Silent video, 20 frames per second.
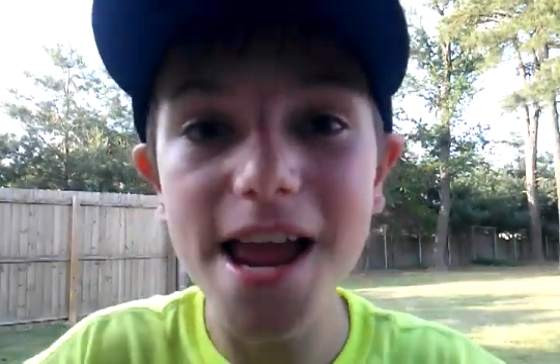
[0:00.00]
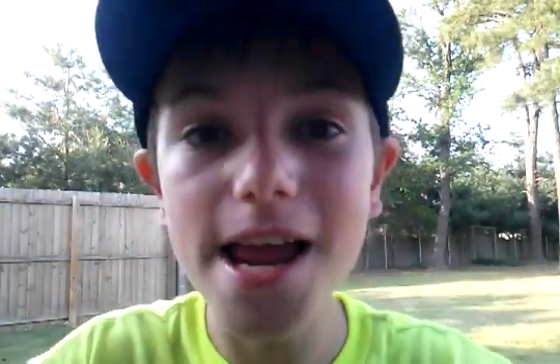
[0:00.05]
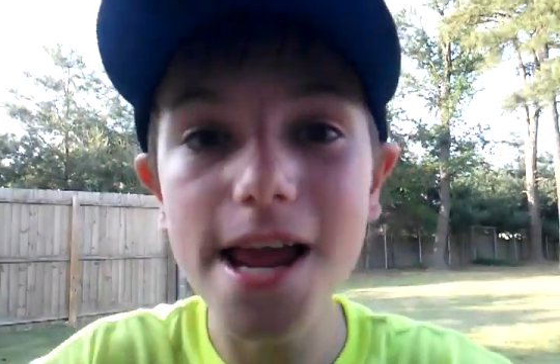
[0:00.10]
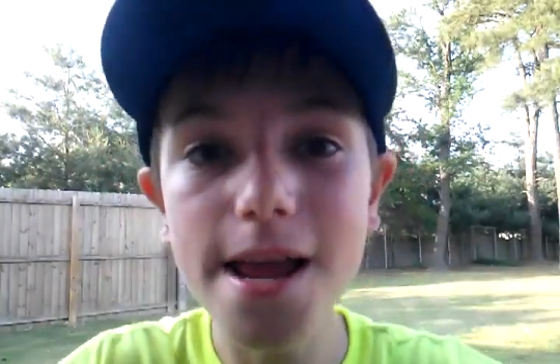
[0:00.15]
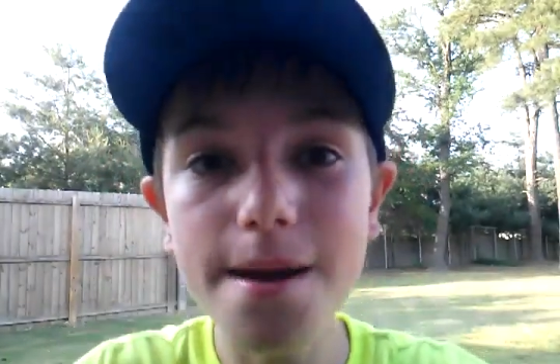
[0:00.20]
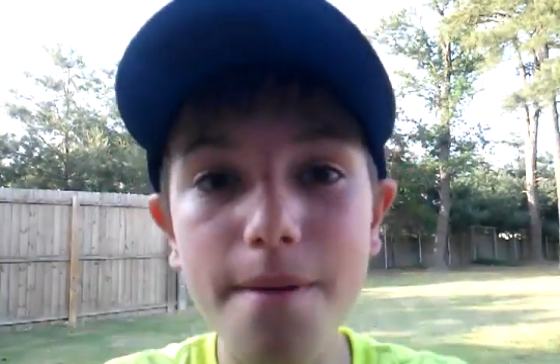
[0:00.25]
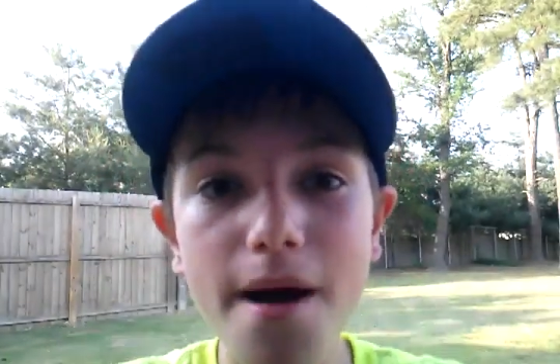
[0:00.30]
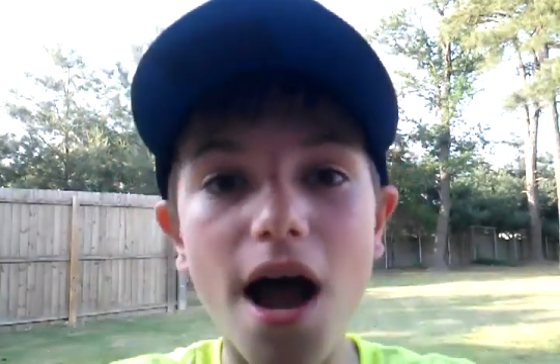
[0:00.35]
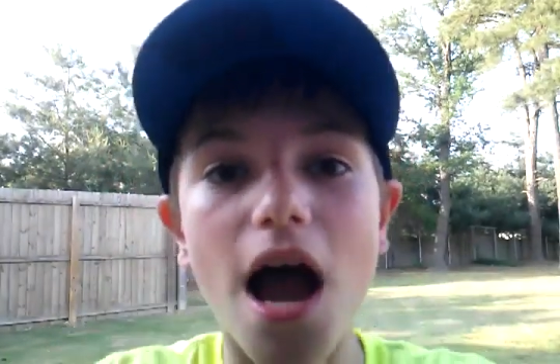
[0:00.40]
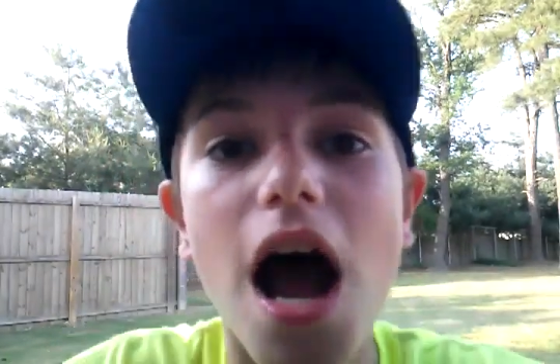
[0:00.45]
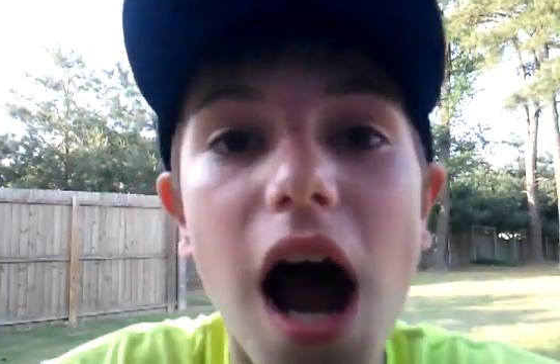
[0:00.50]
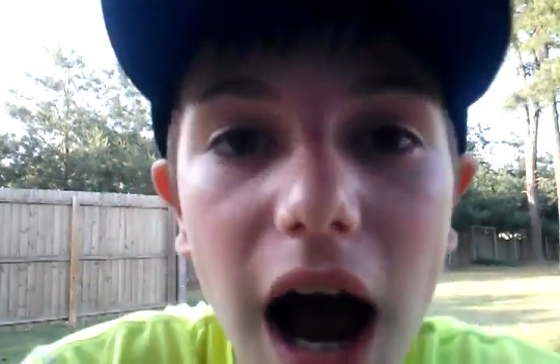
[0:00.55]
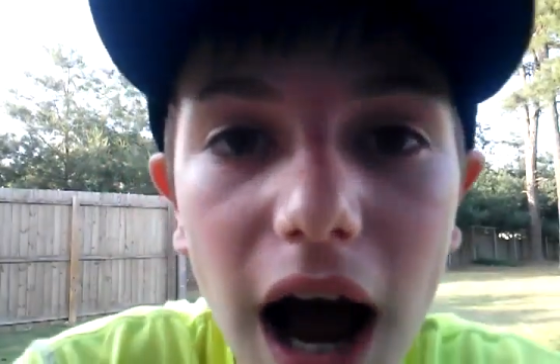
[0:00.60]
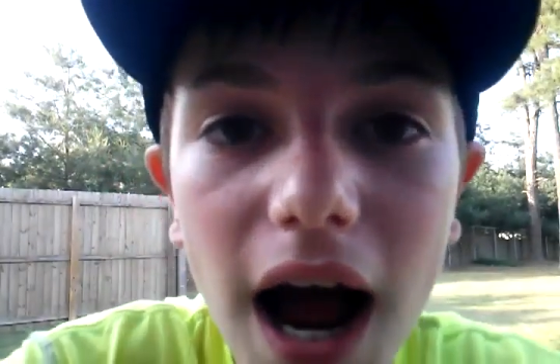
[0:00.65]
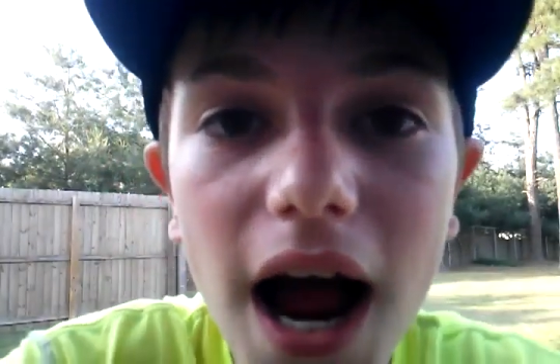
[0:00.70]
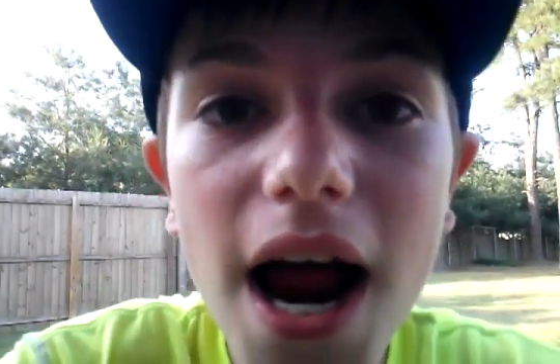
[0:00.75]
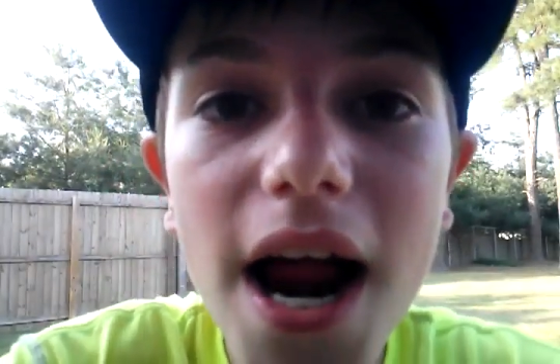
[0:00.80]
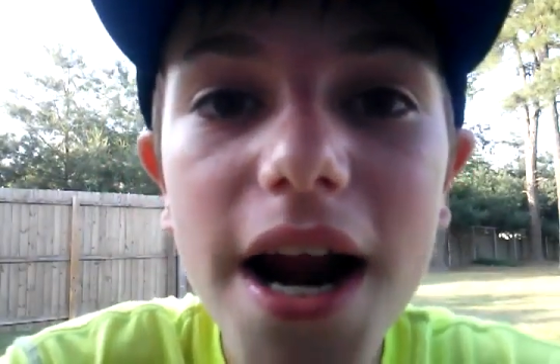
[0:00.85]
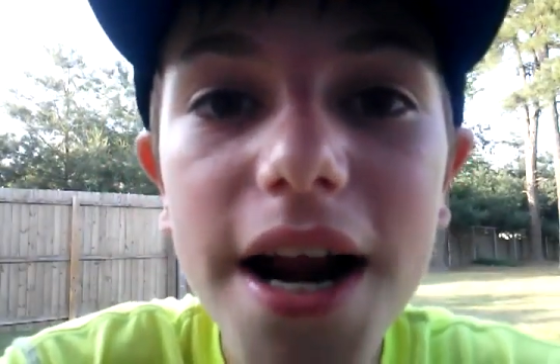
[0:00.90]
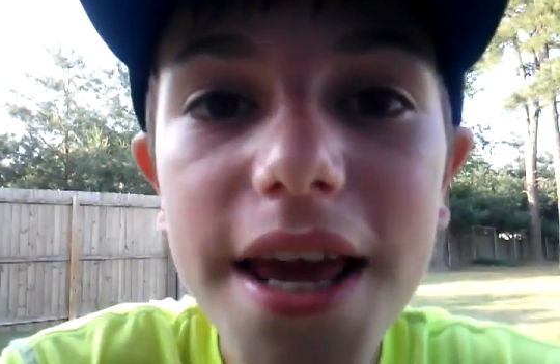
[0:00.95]

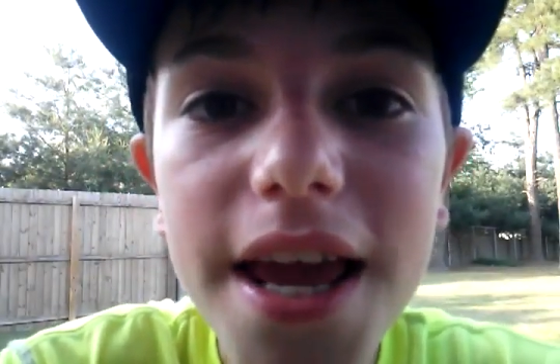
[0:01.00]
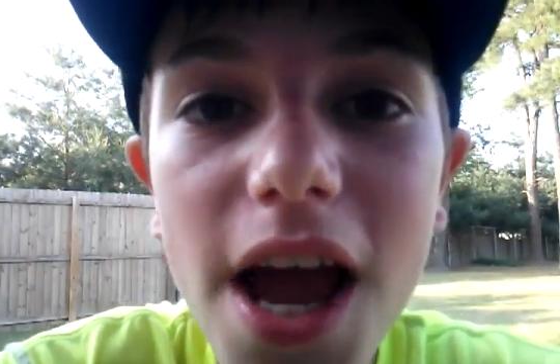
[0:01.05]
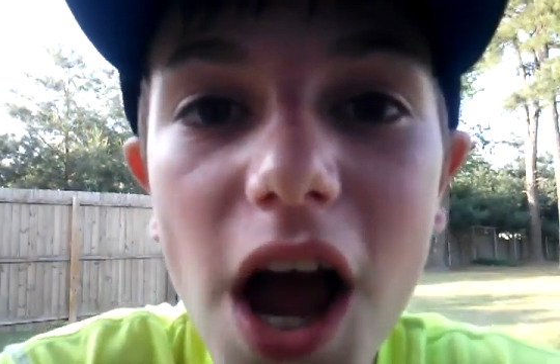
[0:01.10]
Adios,